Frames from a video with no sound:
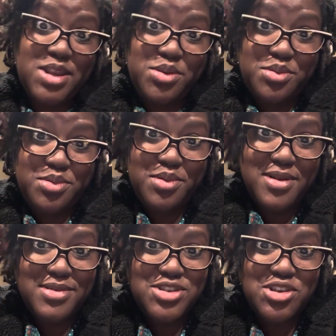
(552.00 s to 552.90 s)
do,
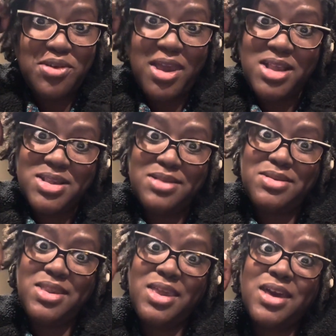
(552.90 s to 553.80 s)

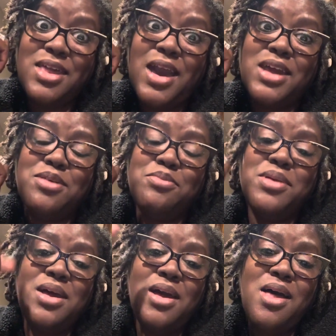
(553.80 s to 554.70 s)
showcasing the other item.
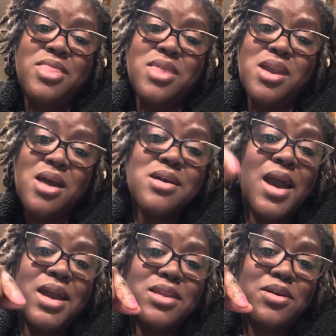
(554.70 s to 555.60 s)
The other
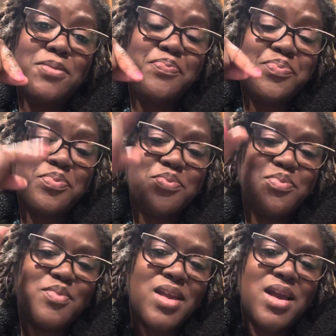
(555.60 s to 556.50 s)
item
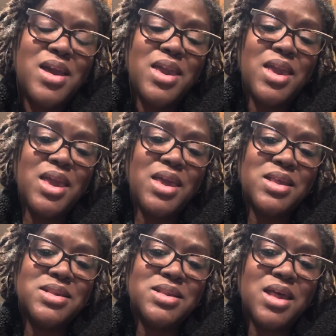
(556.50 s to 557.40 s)

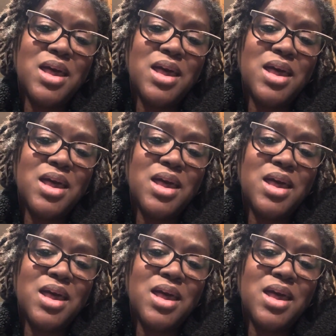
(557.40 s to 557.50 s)
is